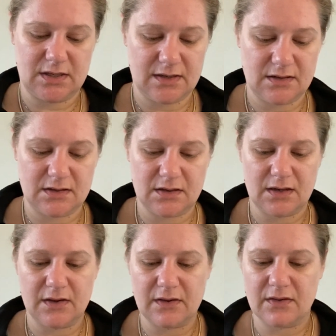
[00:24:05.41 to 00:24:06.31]
And
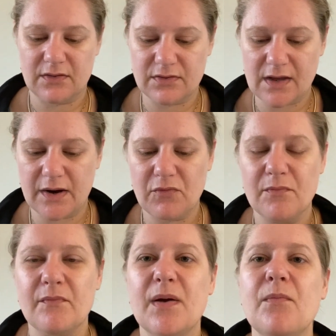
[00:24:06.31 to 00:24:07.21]
I
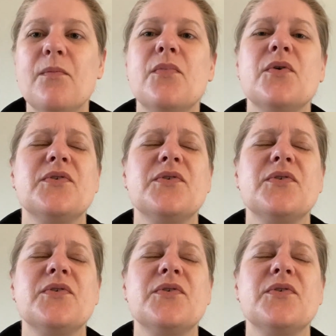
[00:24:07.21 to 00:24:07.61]
remember